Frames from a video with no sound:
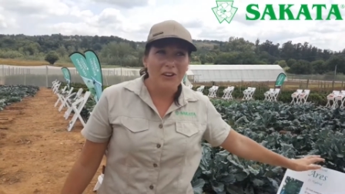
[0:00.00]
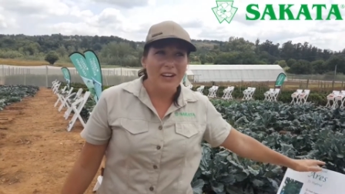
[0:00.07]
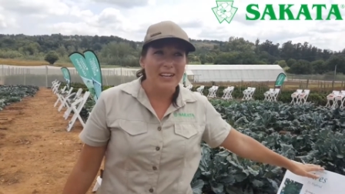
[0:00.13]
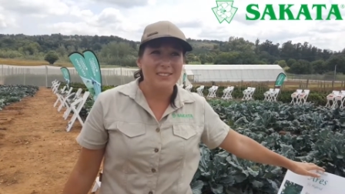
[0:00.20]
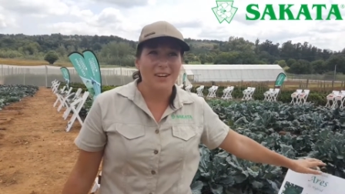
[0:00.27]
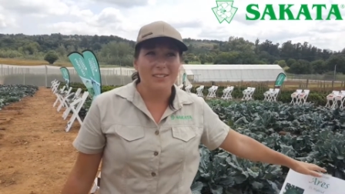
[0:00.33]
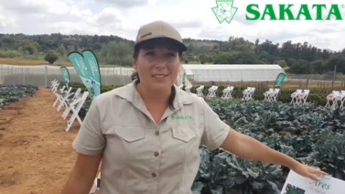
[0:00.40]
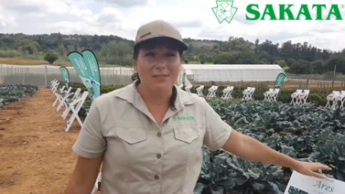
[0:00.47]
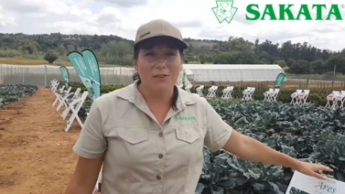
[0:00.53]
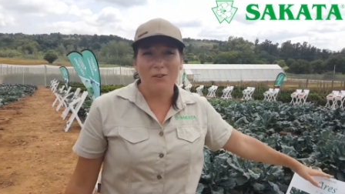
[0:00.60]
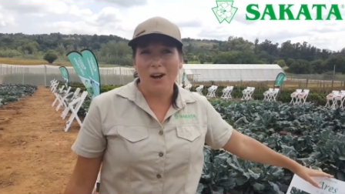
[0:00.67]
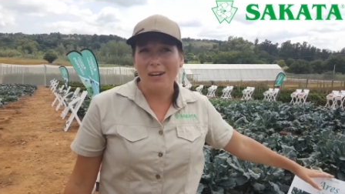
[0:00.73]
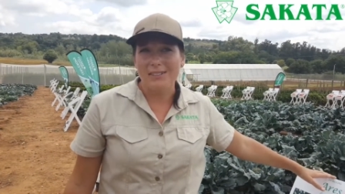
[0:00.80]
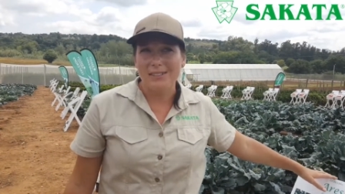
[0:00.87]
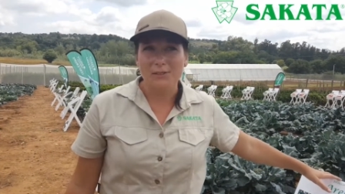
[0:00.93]
very exciting
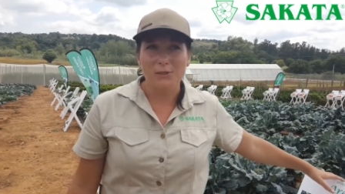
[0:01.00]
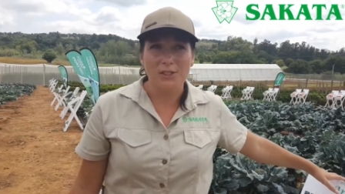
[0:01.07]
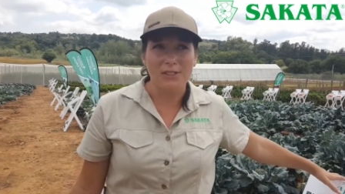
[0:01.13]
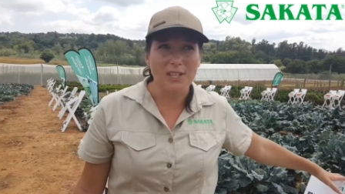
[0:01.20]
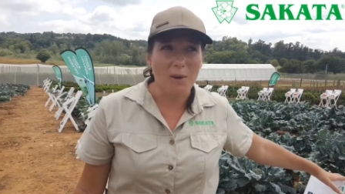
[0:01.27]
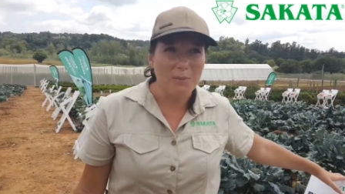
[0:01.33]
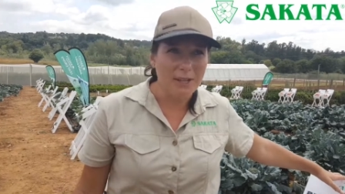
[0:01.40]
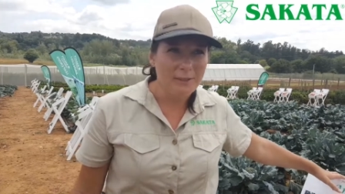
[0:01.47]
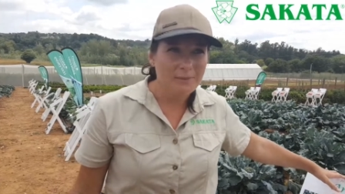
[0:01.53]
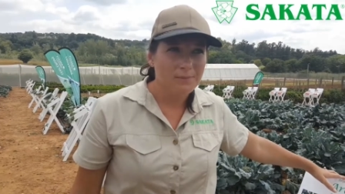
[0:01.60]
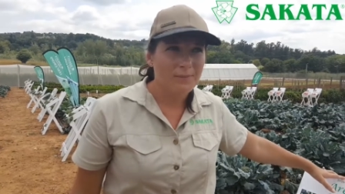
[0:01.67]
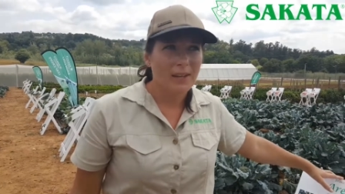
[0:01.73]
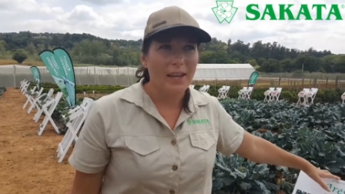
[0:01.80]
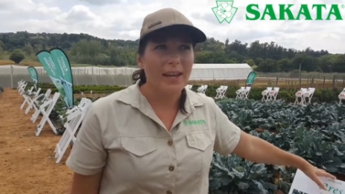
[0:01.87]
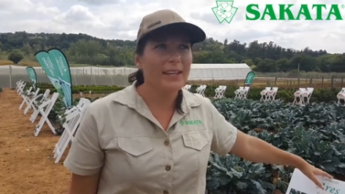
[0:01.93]
varieties for summer
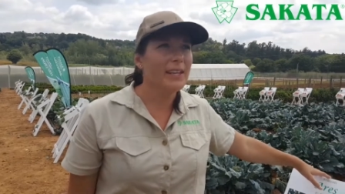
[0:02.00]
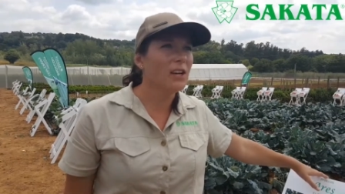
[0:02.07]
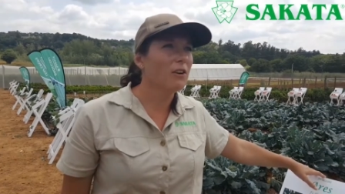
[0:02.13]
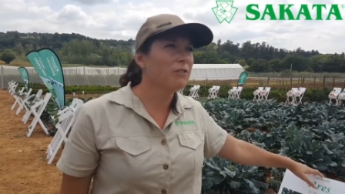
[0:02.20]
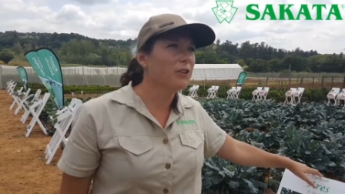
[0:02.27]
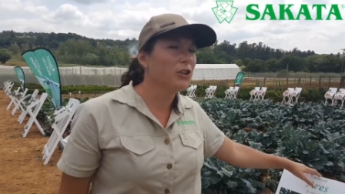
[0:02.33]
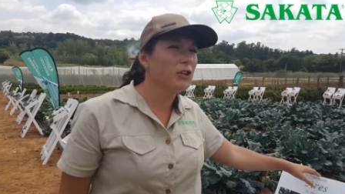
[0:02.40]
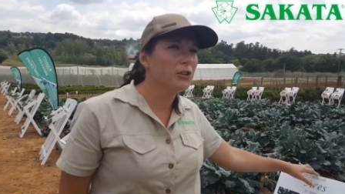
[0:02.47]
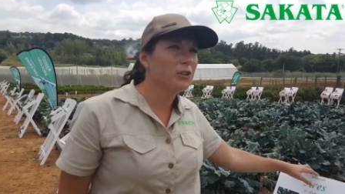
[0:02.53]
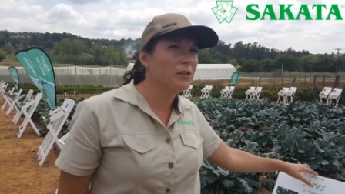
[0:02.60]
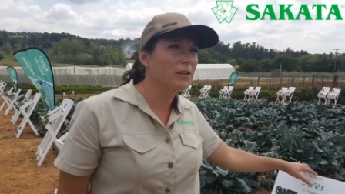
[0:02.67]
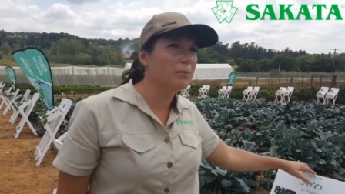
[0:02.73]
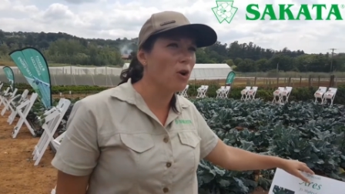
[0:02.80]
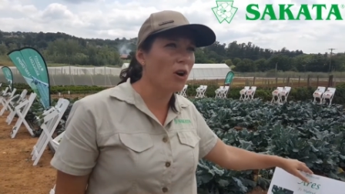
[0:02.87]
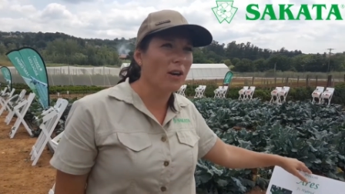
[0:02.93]
any of
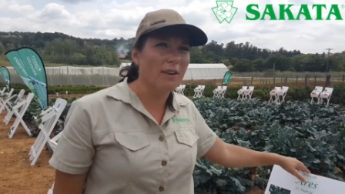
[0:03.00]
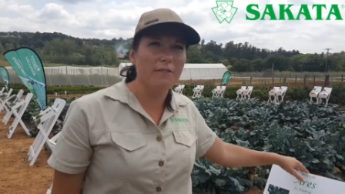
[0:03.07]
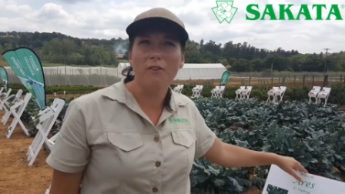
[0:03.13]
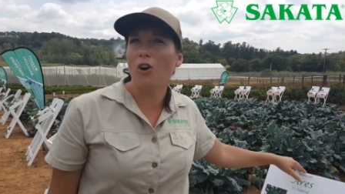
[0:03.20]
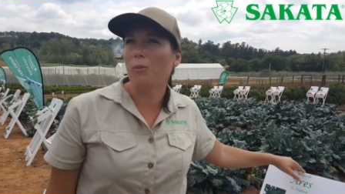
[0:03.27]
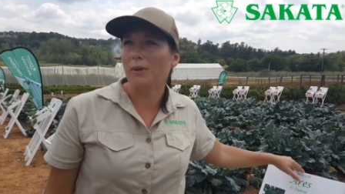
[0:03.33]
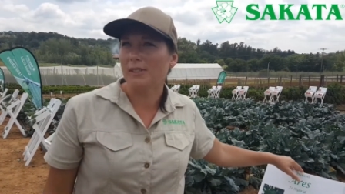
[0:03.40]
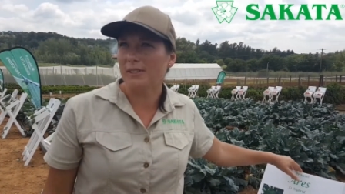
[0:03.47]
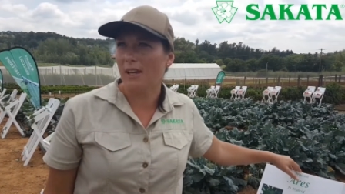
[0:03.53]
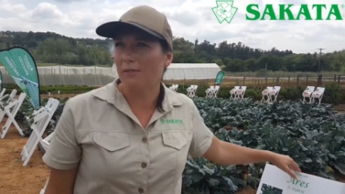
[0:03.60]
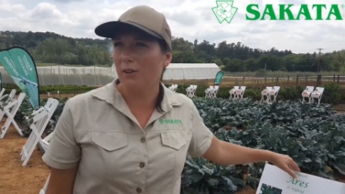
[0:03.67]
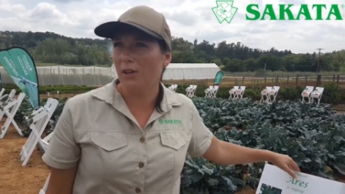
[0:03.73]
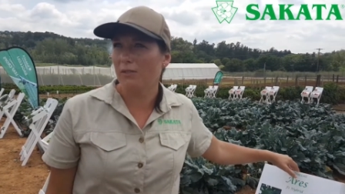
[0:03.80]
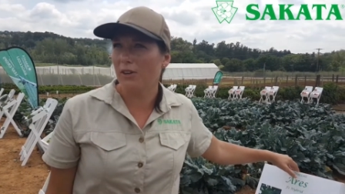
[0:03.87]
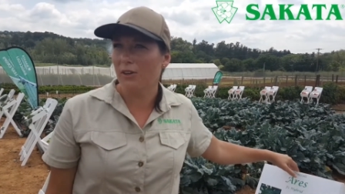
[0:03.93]
you broccoli farmers
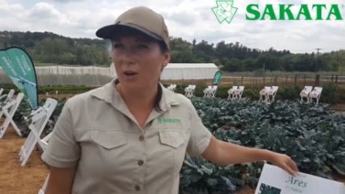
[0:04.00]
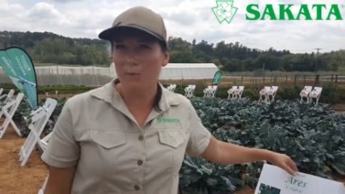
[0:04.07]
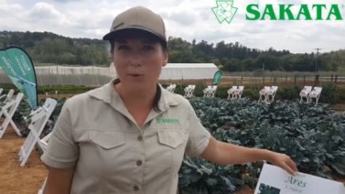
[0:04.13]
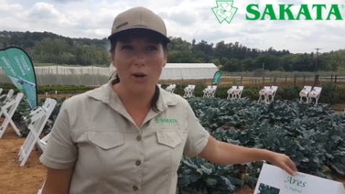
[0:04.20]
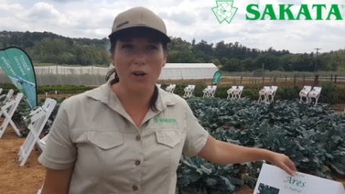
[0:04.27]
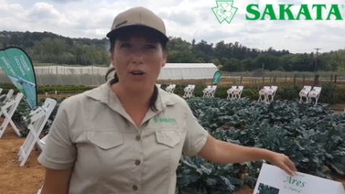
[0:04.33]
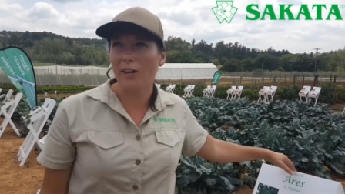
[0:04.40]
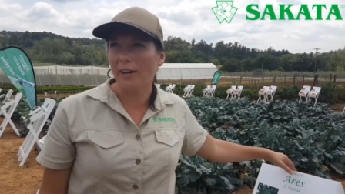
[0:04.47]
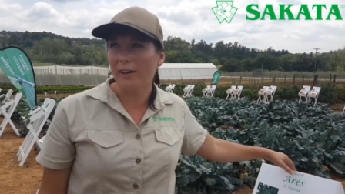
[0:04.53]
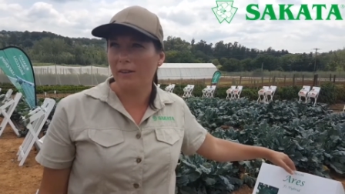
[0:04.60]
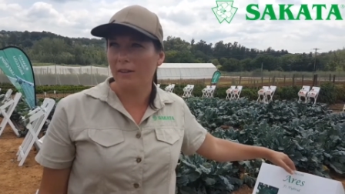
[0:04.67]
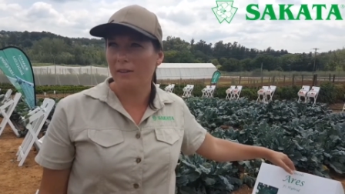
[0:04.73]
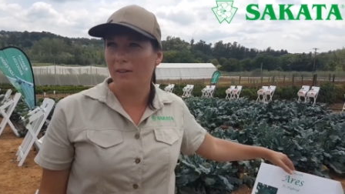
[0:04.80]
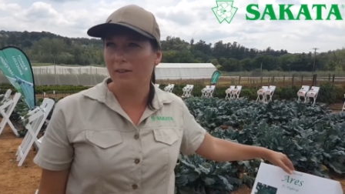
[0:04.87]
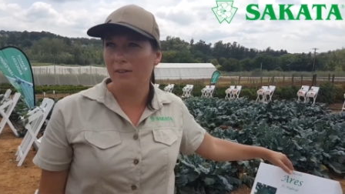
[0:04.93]
have you ever grown broccoli
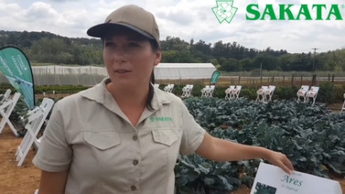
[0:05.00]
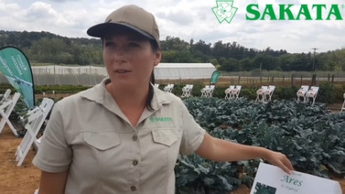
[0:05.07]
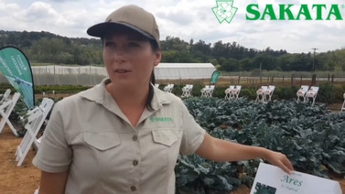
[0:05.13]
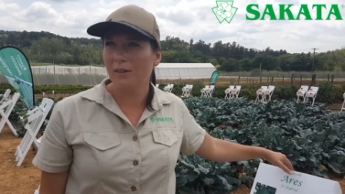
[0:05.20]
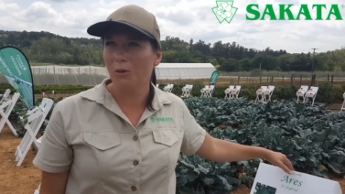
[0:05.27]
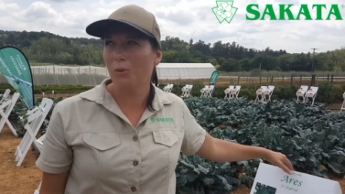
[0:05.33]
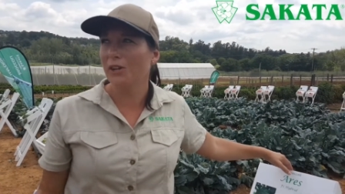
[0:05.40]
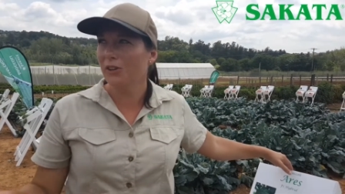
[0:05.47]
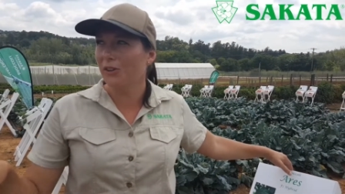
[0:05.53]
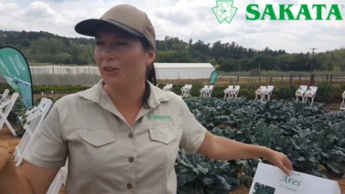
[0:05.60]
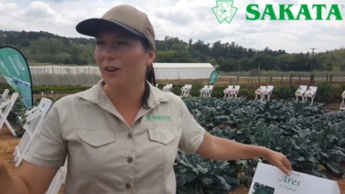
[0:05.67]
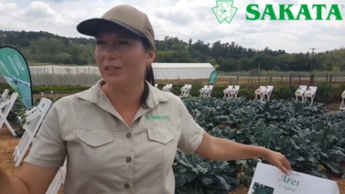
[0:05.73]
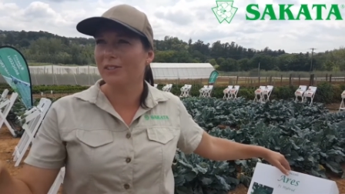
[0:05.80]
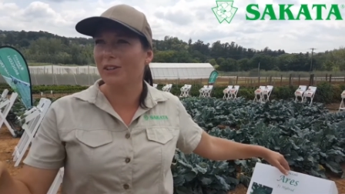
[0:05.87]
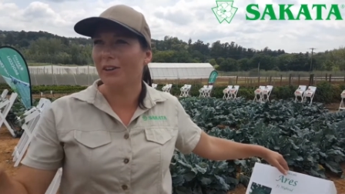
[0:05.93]
what do you
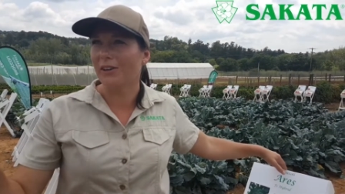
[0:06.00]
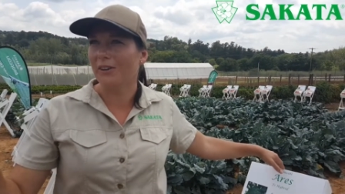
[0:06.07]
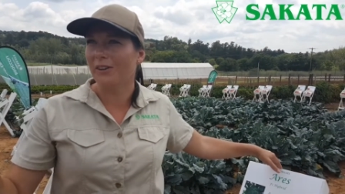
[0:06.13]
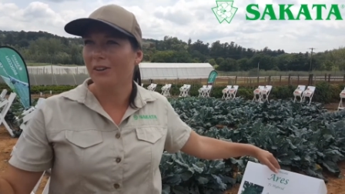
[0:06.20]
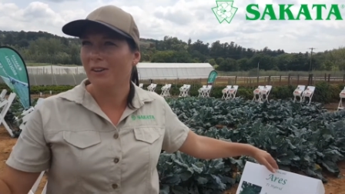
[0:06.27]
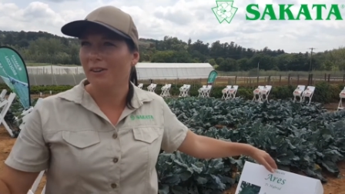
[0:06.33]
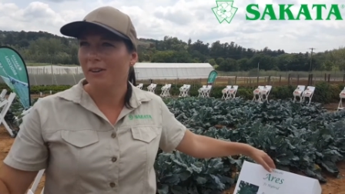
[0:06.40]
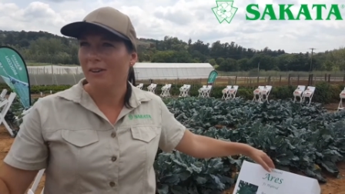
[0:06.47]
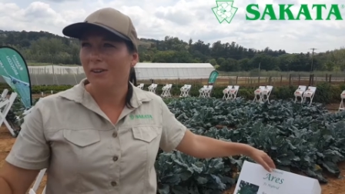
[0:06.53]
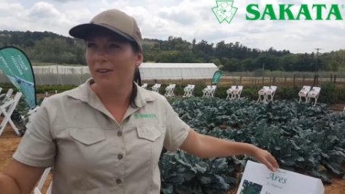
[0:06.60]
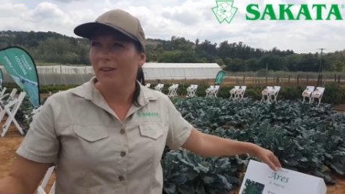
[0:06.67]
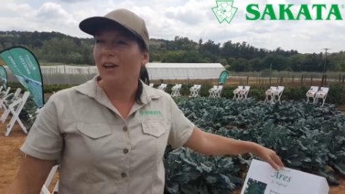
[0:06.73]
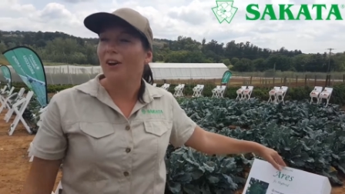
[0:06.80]
guys grow cabbage